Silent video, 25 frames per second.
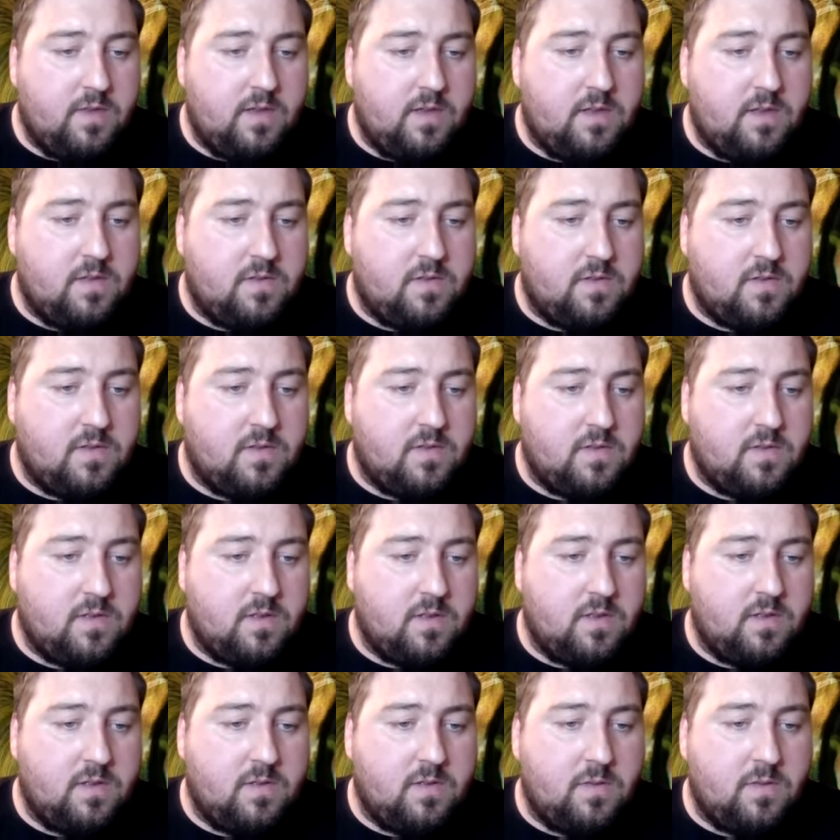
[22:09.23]
it's,
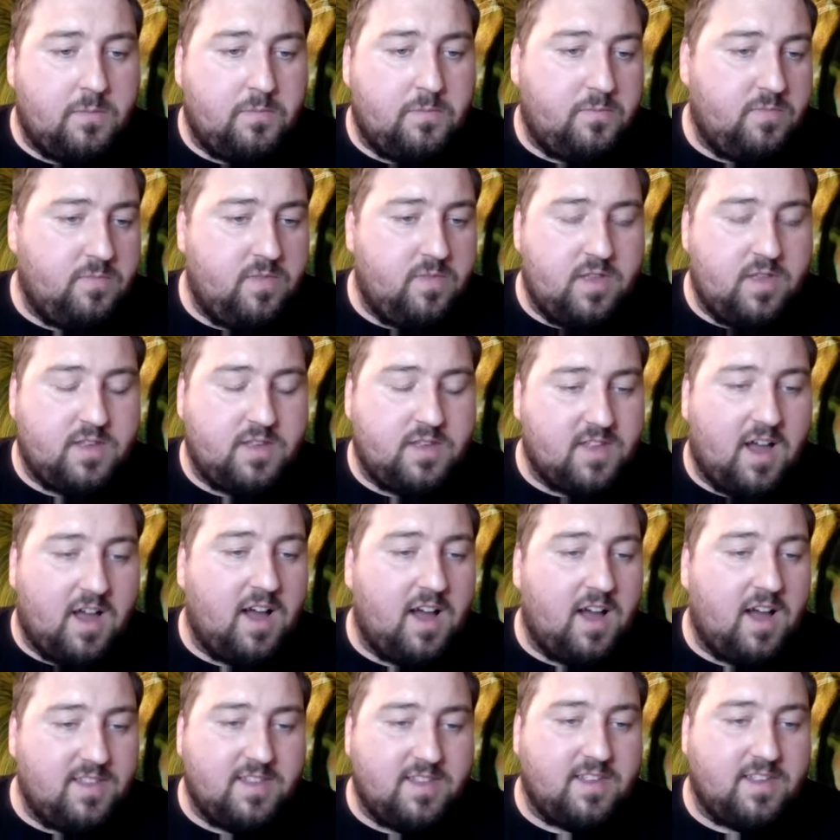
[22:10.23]
it's, a, it's
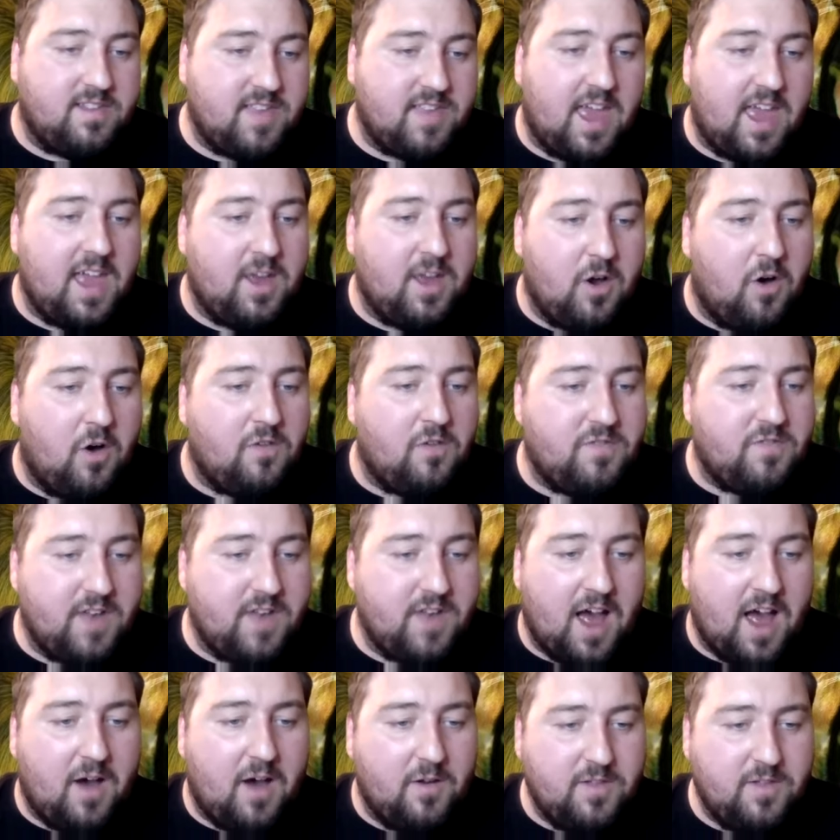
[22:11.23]
starting to take off
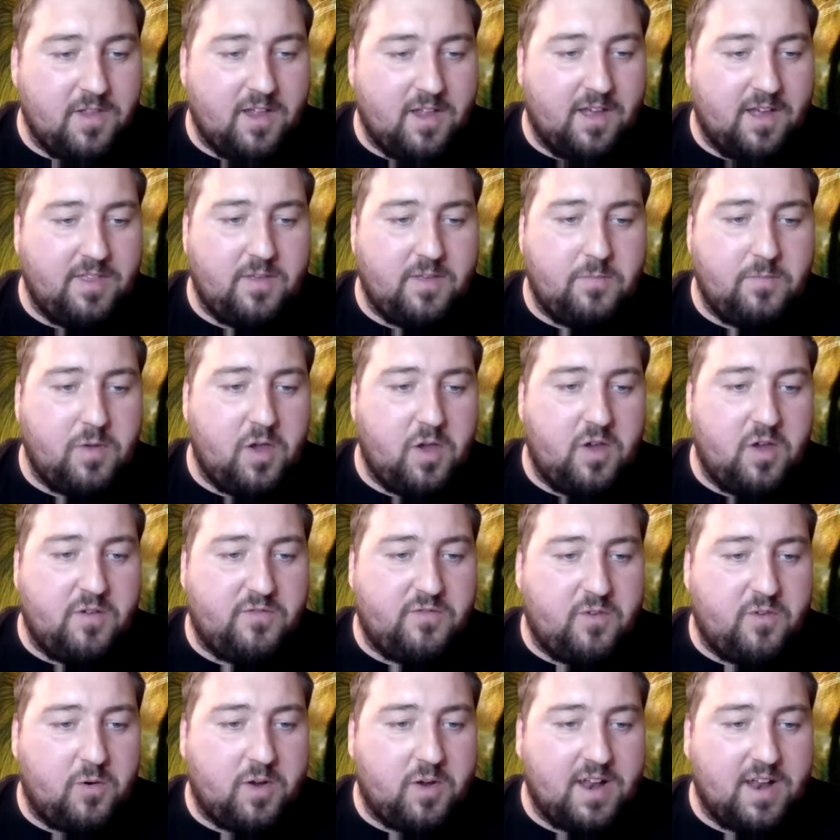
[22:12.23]
now, and like the
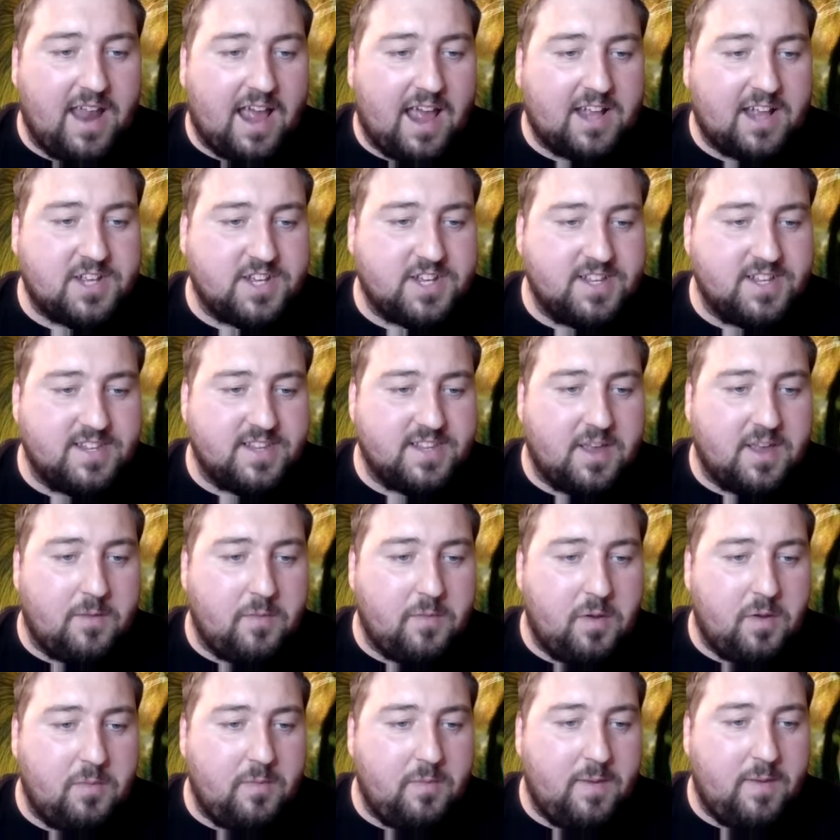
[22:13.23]
beautiful connections that have
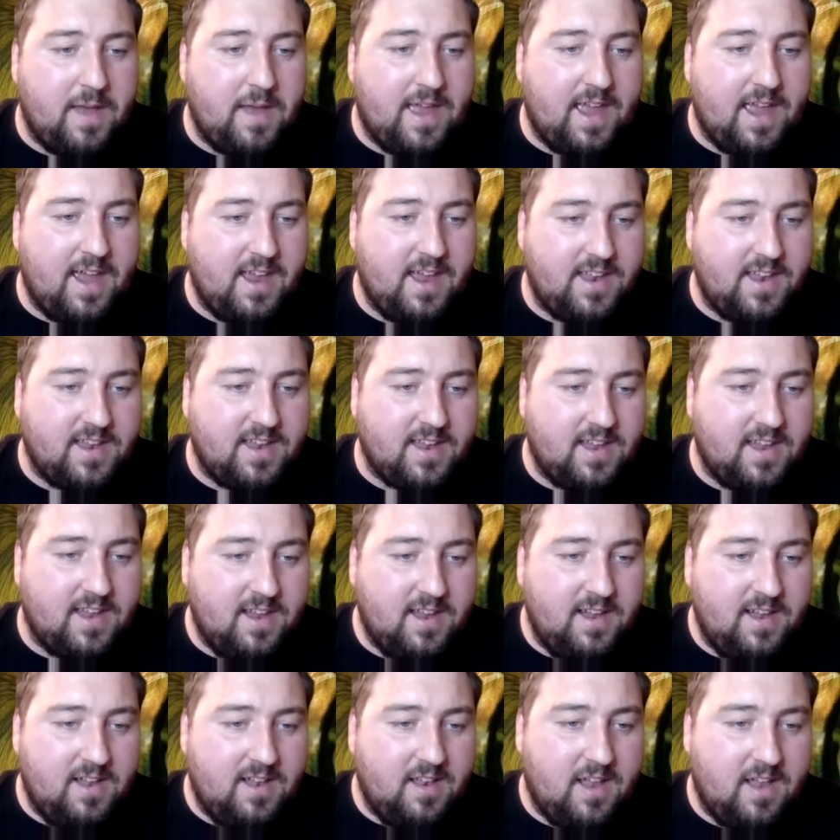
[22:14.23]
been made
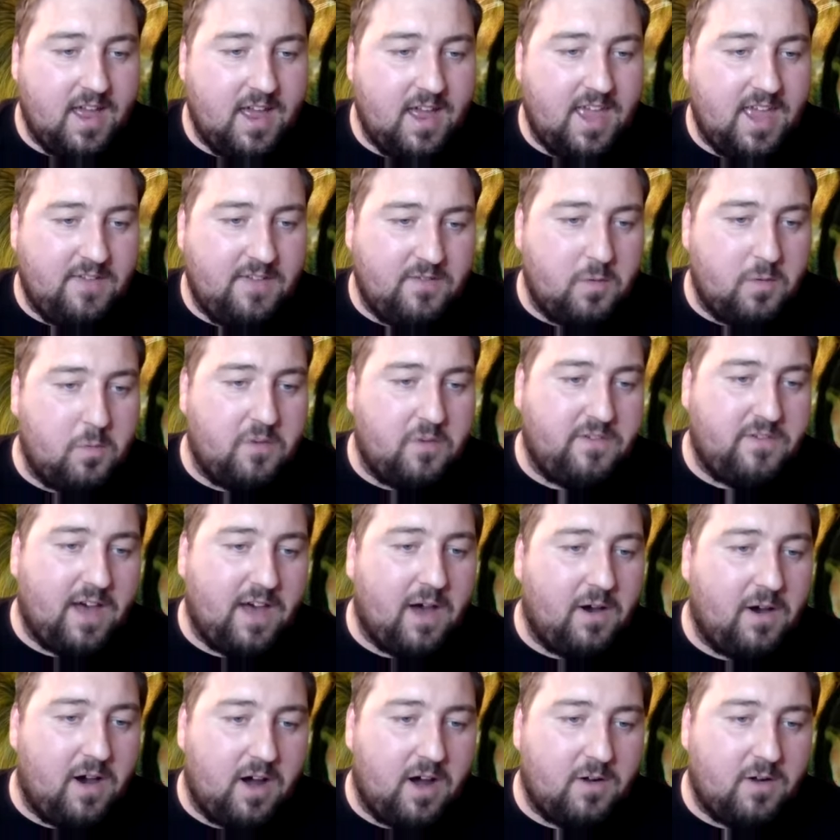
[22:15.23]
like even
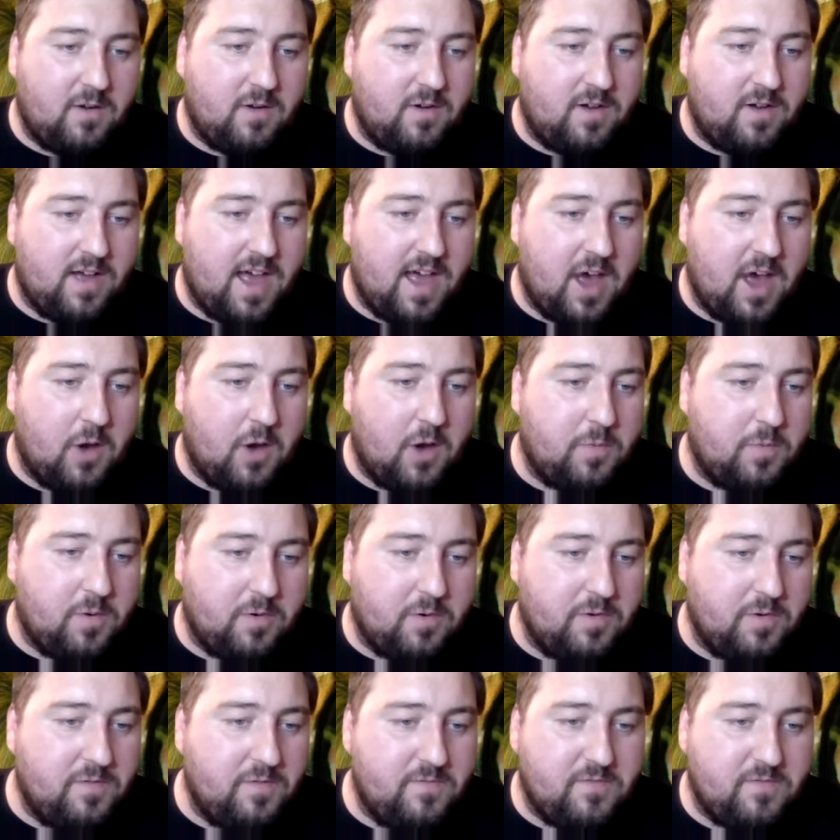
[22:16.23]
without our help
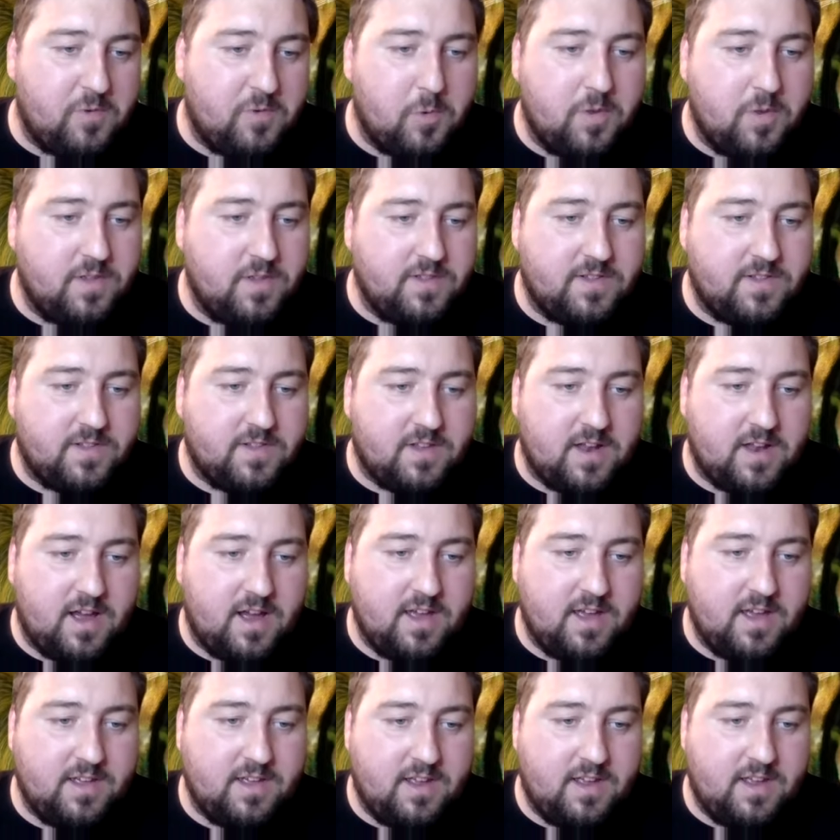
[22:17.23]
or influence,
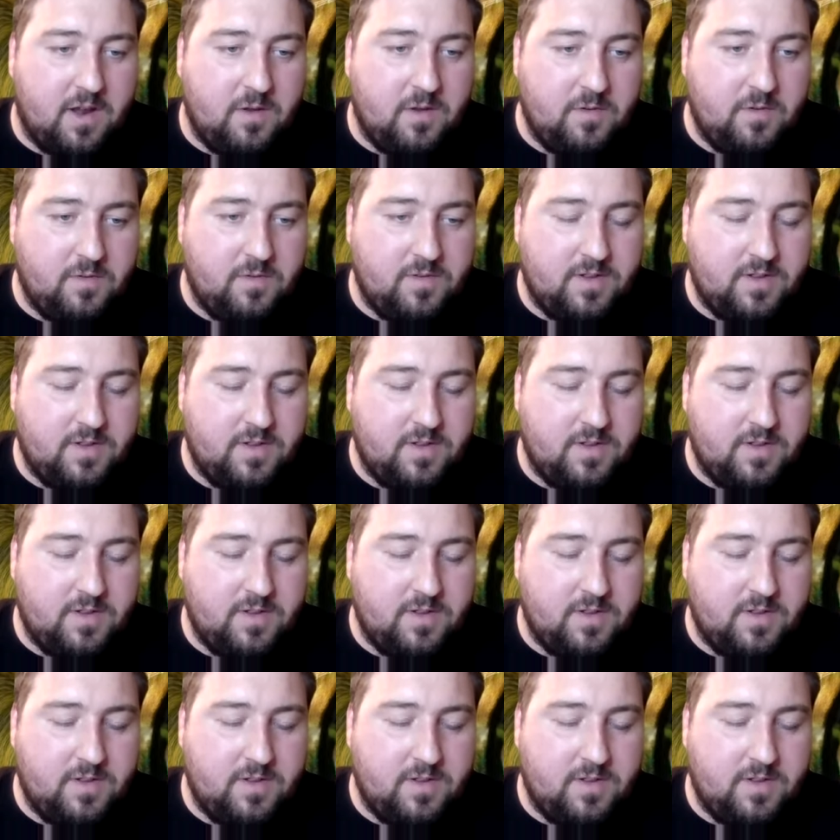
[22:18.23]
like you know,